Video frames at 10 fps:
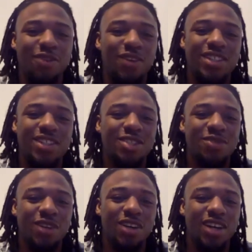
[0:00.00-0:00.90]
fishing is
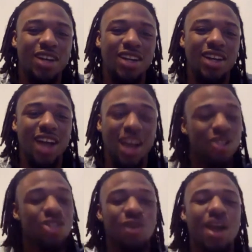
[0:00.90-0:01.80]
fun. I
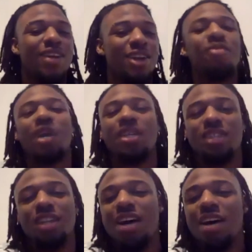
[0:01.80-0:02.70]
used to ride dirt
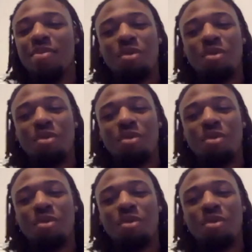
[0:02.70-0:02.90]
bikes a lot,